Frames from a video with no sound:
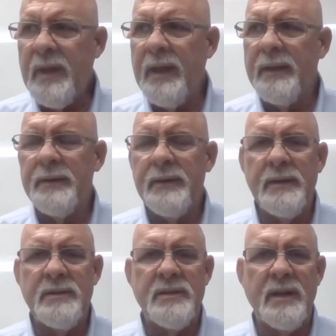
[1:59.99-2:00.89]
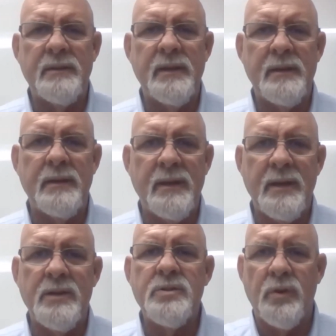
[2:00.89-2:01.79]
And he said that in
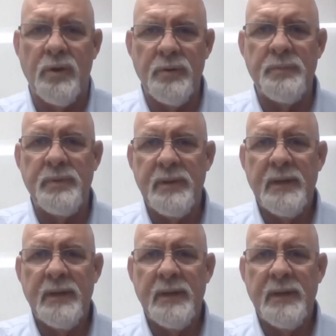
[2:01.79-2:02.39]
his group